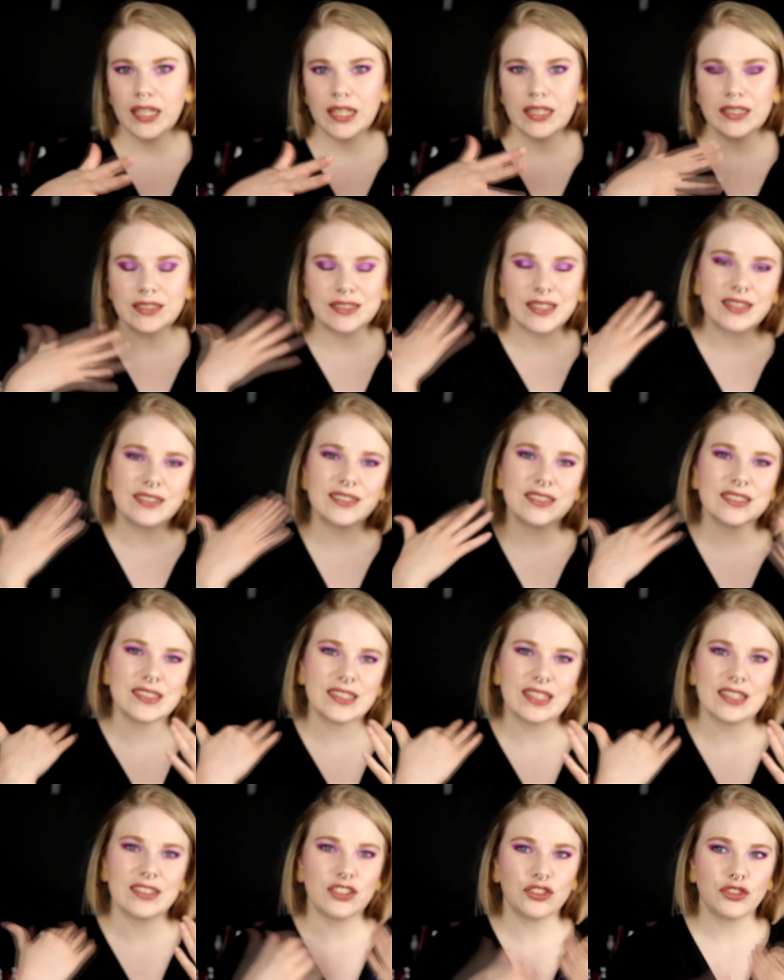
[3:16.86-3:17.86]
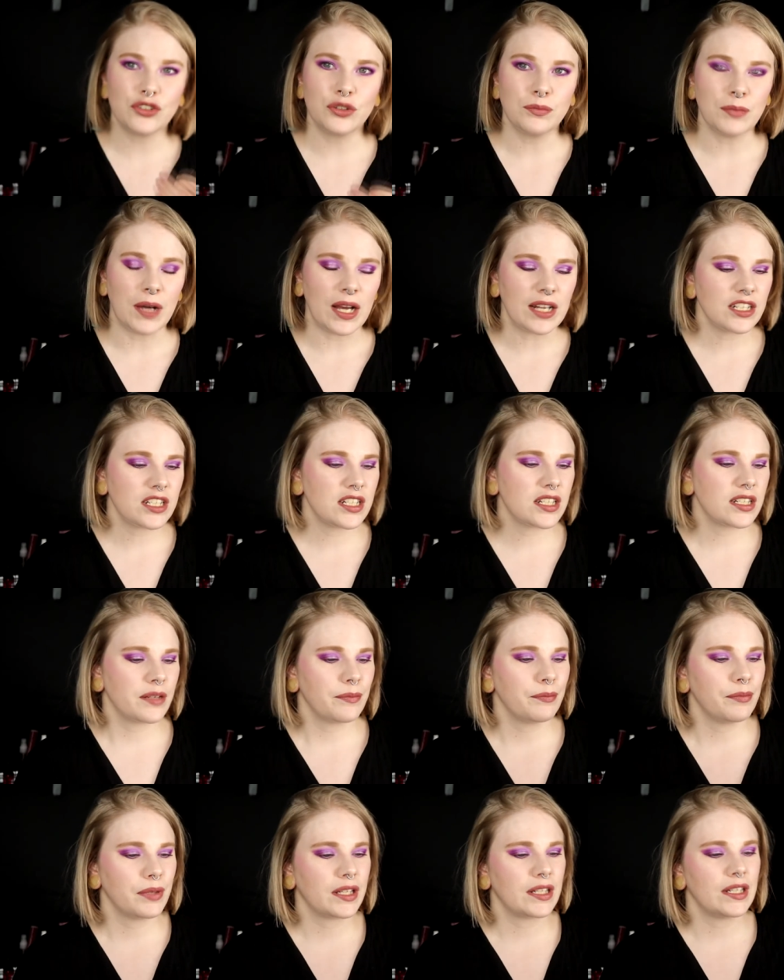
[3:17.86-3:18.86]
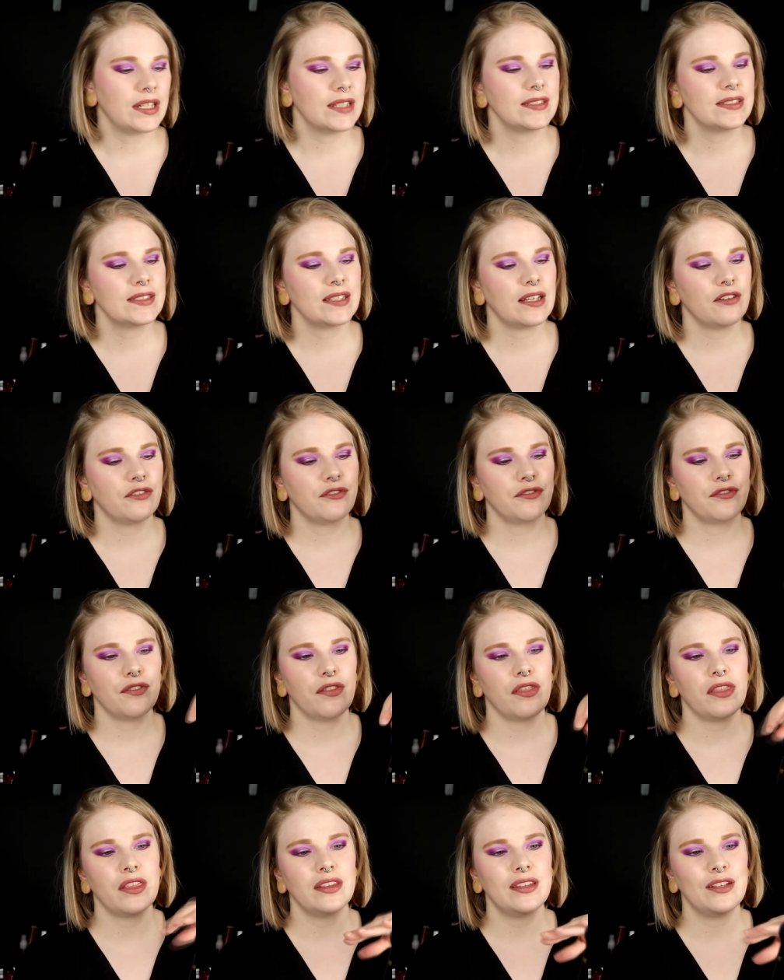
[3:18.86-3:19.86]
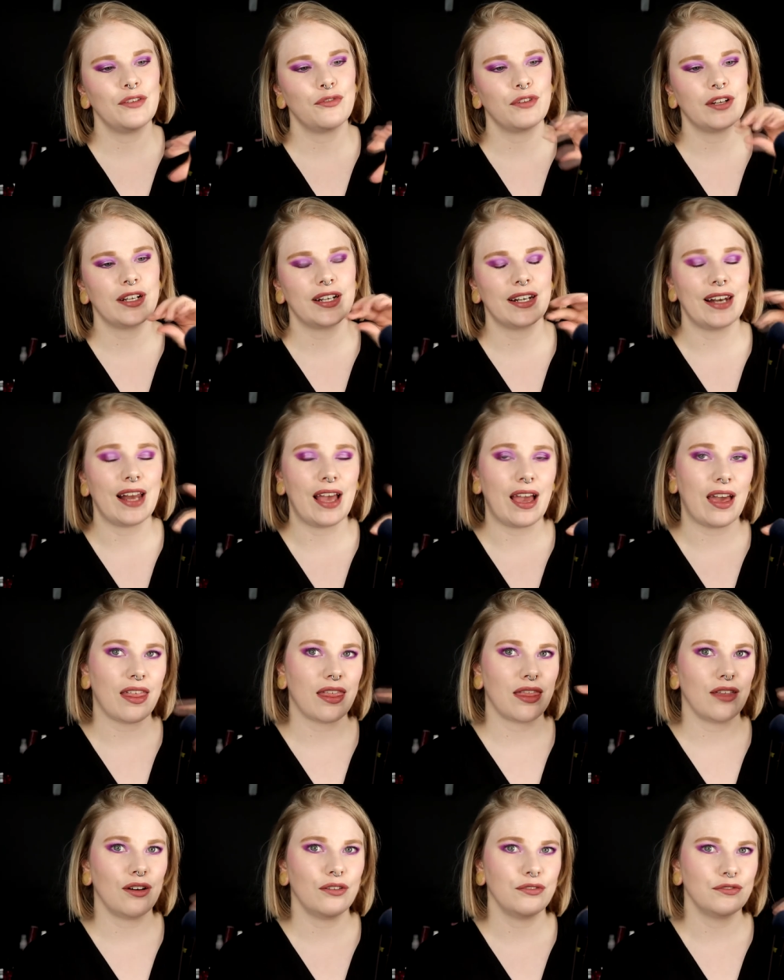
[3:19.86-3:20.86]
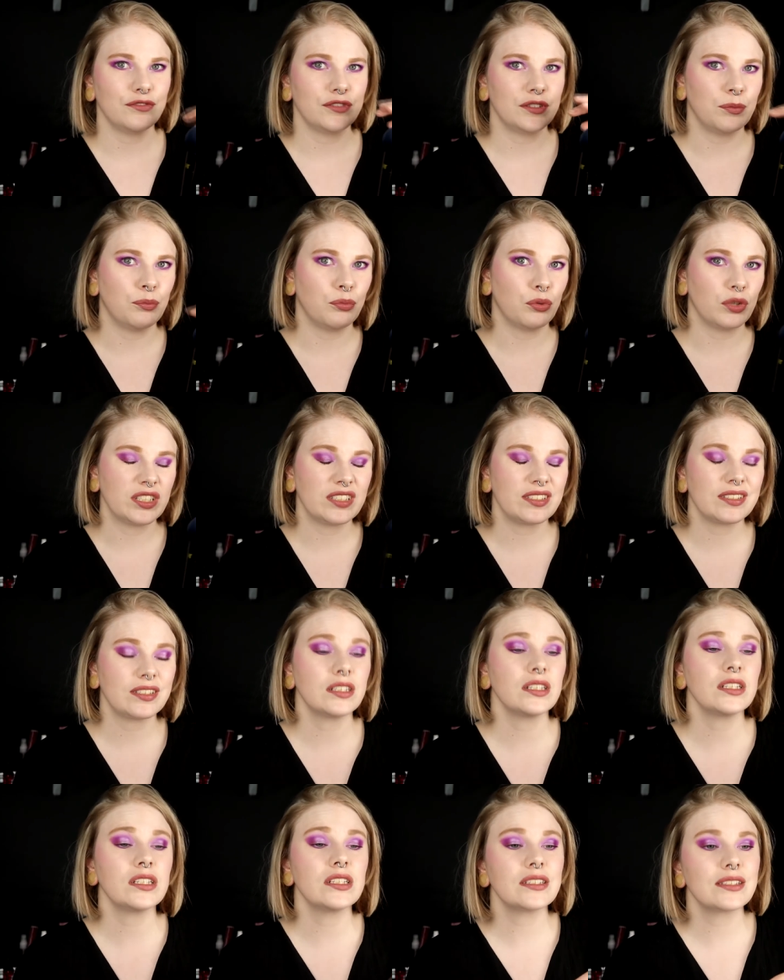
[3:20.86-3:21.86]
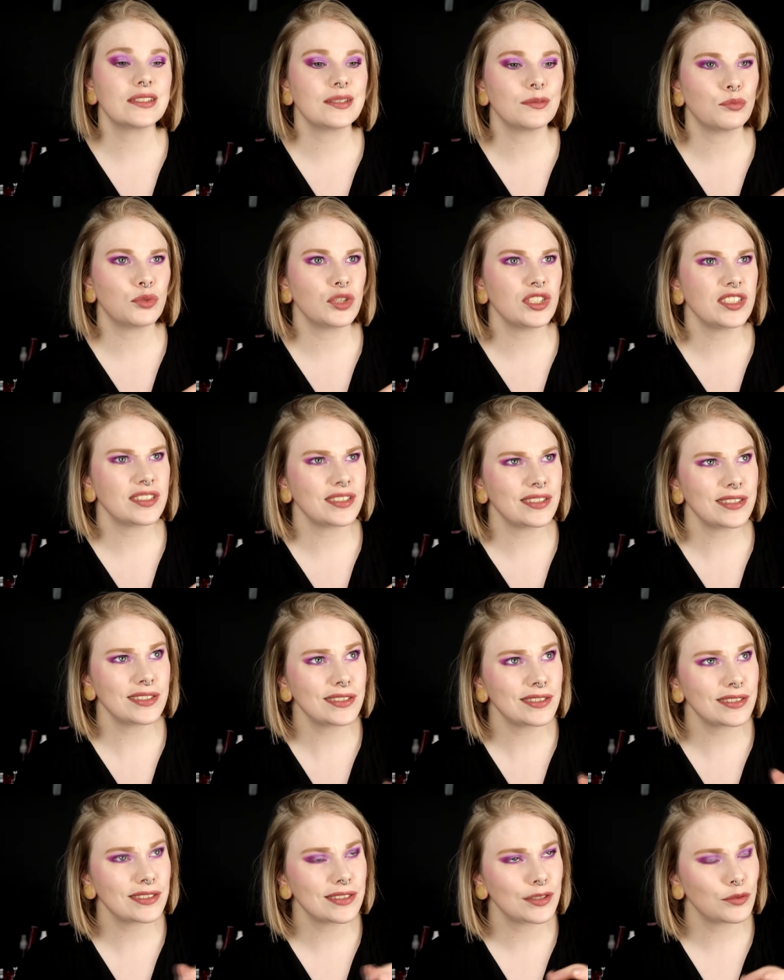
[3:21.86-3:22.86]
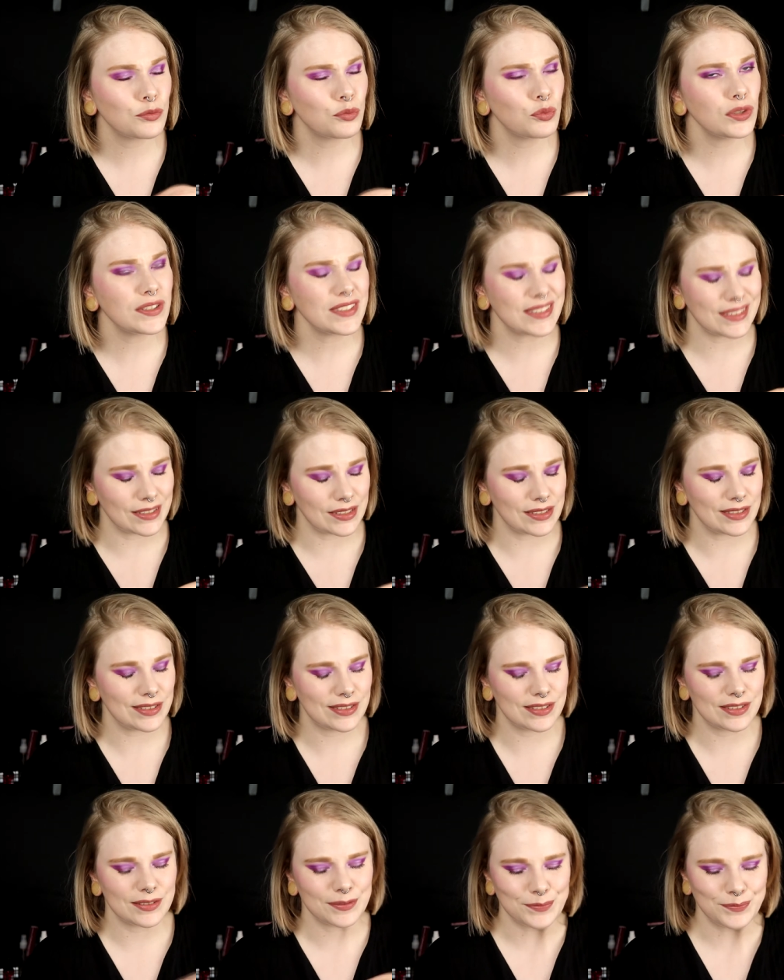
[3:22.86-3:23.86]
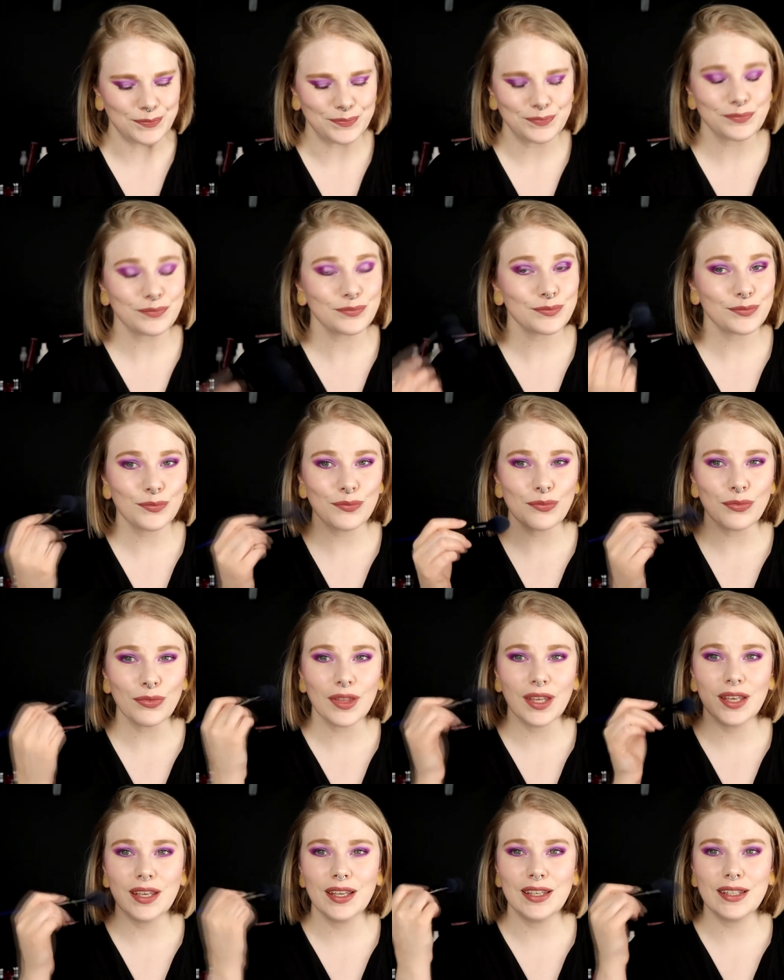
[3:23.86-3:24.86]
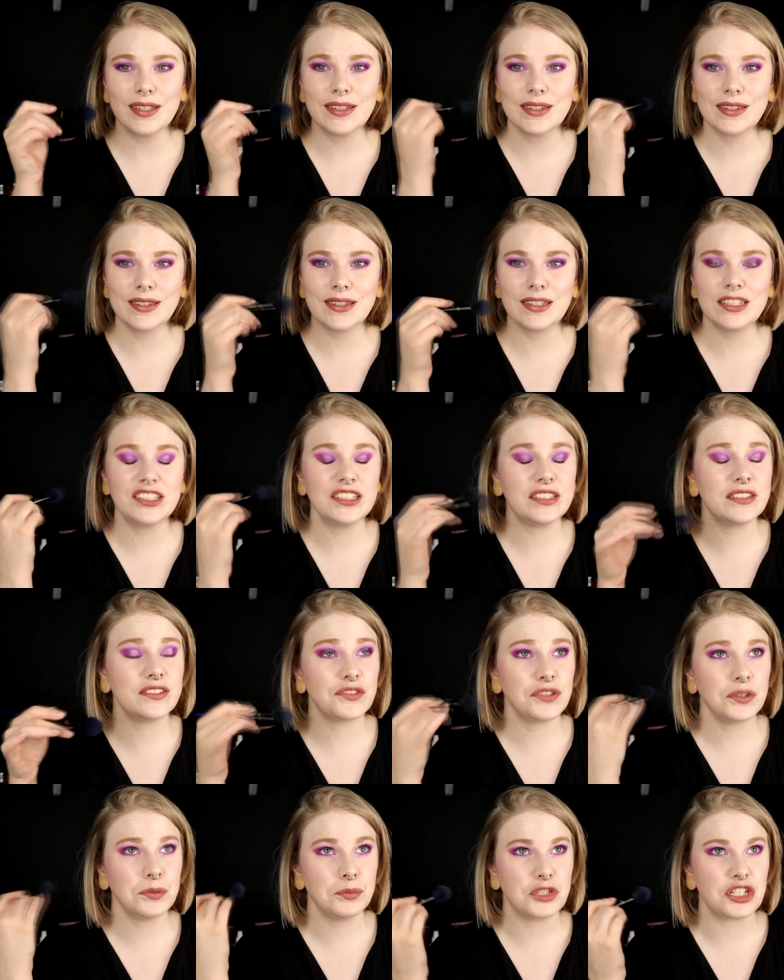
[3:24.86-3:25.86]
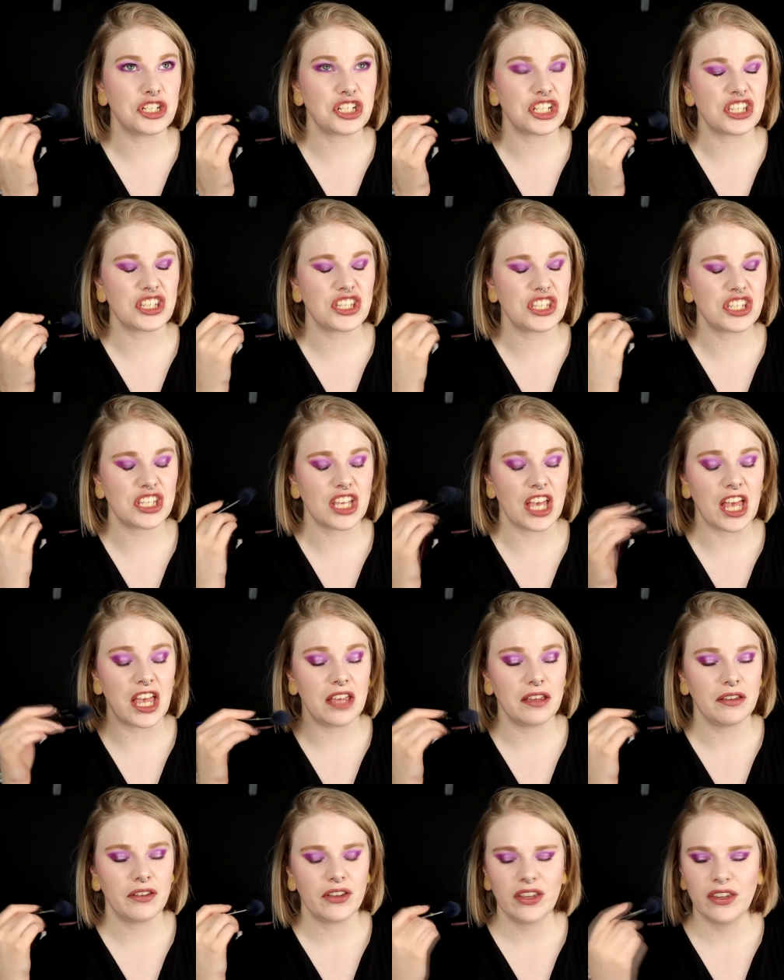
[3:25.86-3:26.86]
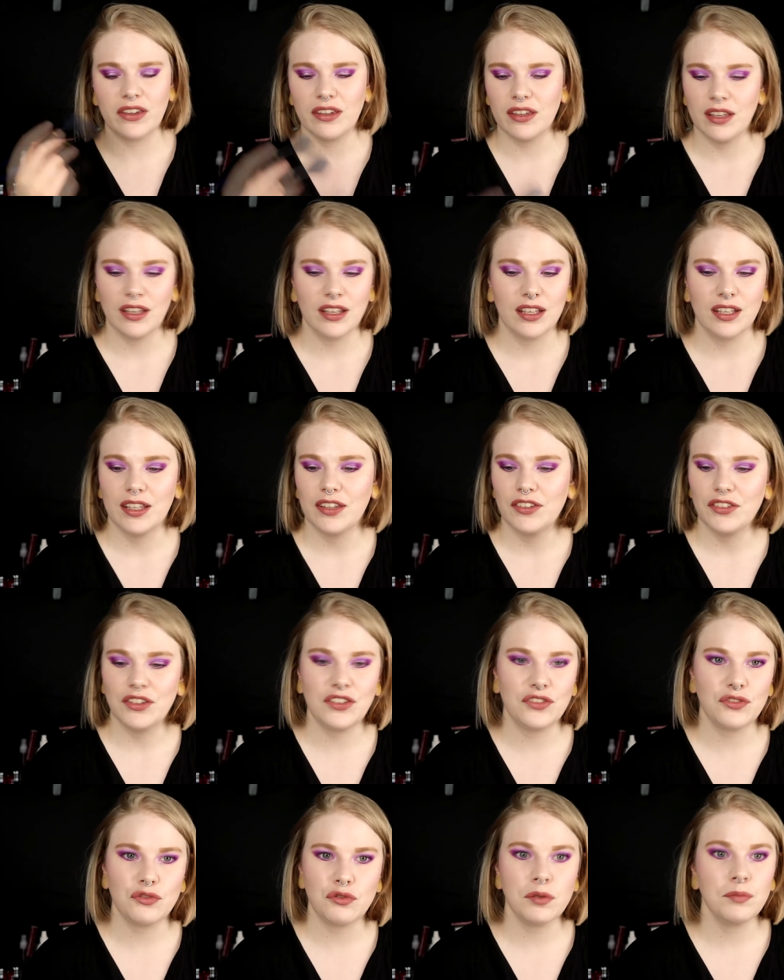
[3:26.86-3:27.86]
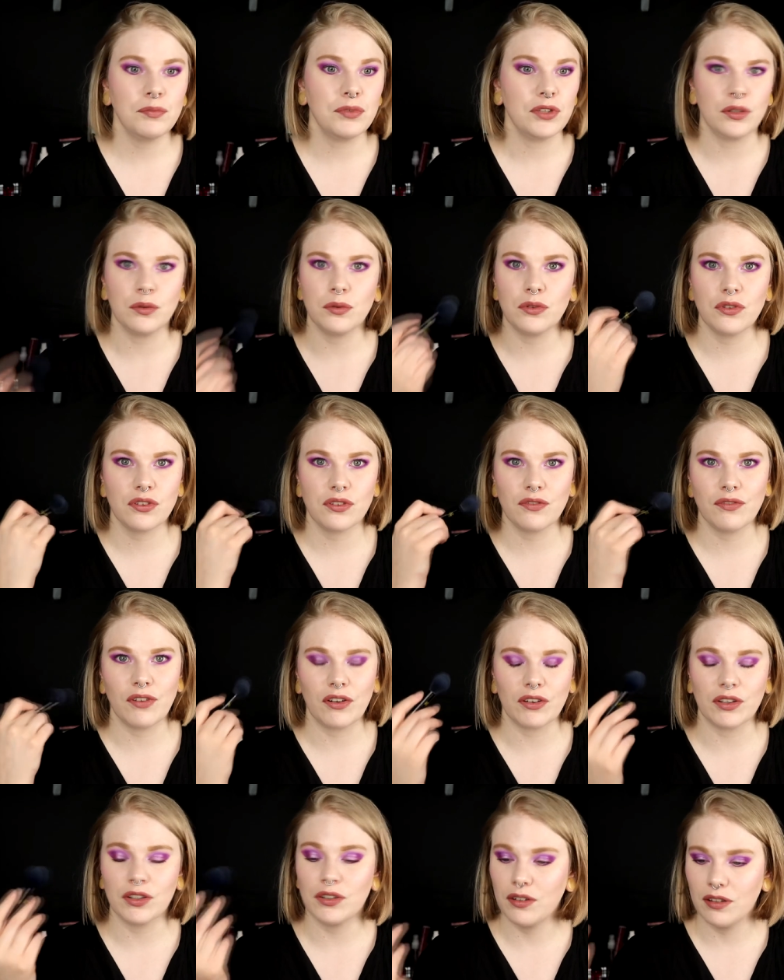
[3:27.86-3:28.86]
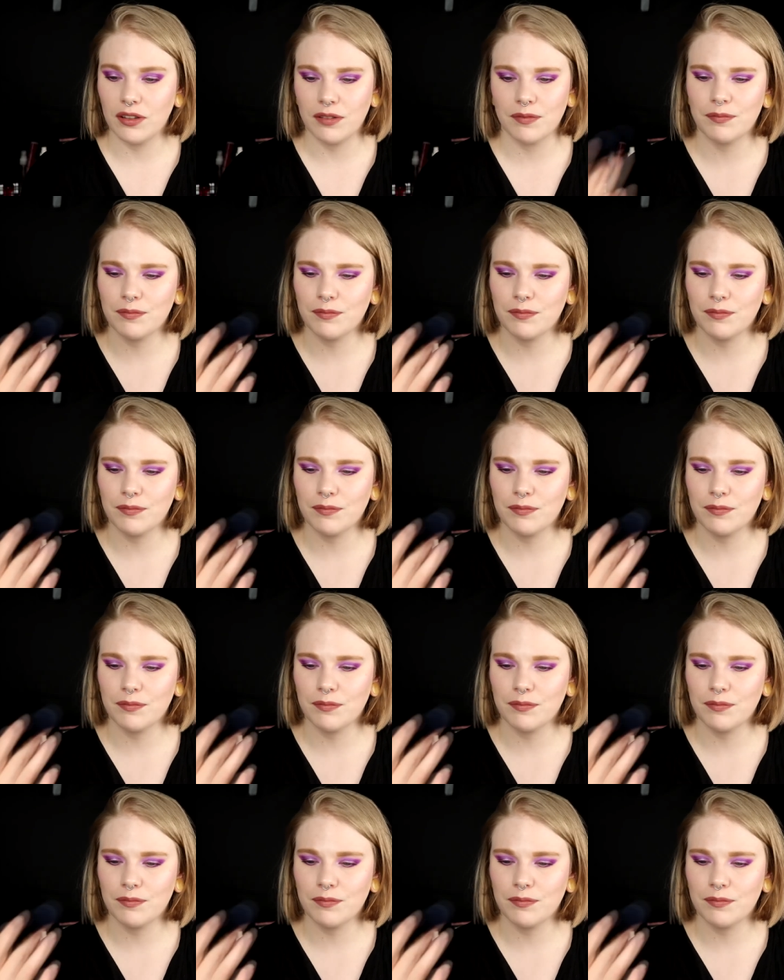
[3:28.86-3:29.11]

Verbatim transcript: it doesn't get too much because of the different length of the bristles, bristles, bristles. It distributes, distributes very good.